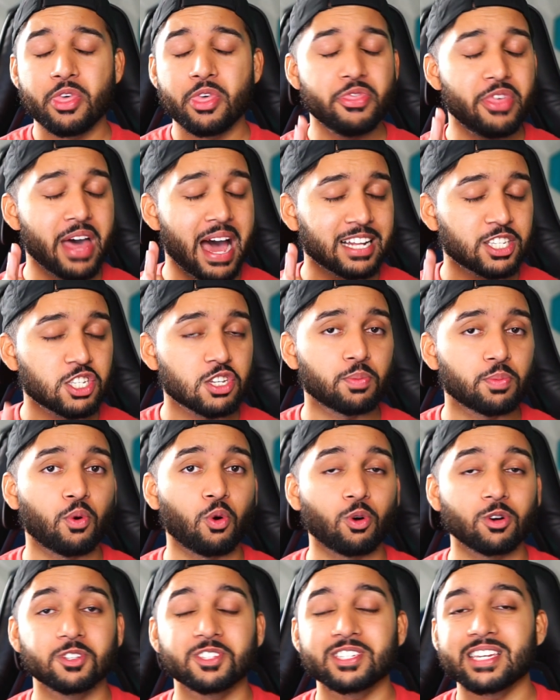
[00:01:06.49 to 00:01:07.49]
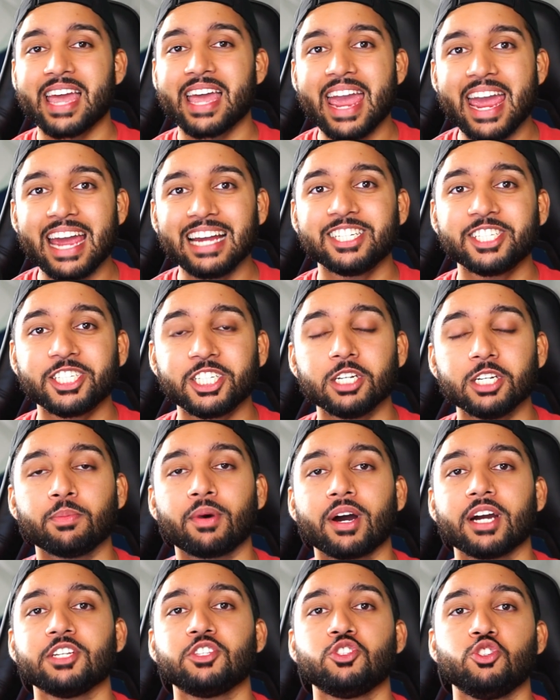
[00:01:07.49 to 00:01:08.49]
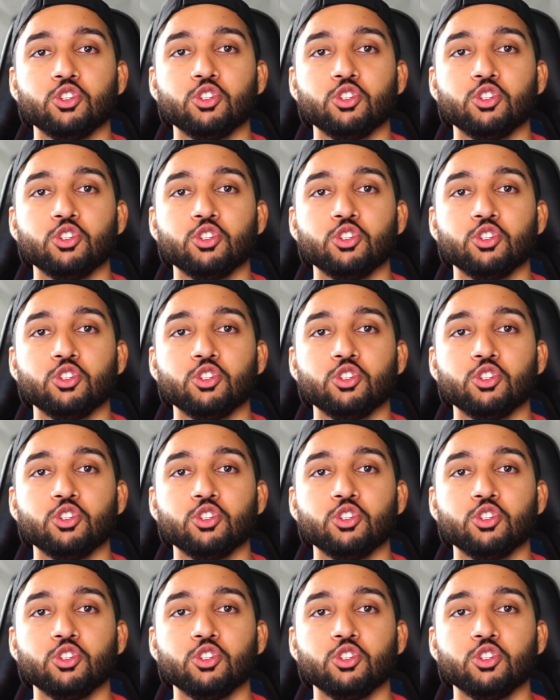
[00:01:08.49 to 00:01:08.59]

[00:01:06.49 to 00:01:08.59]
that supports HDMI